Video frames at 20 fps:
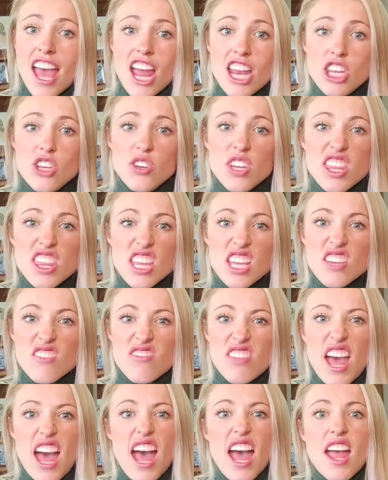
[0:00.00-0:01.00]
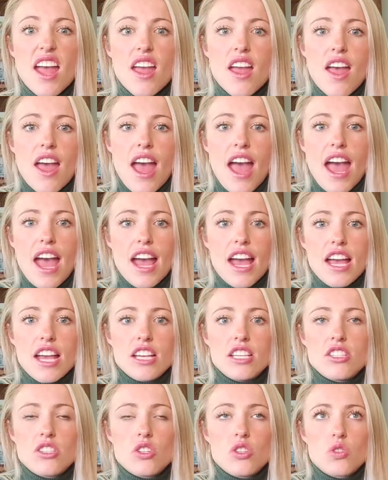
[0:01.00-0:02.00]
You can think of that
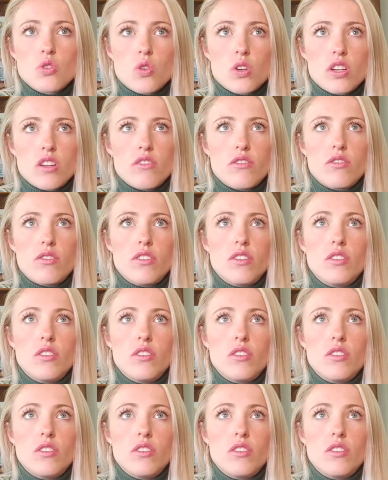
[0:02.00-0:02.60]
as sort of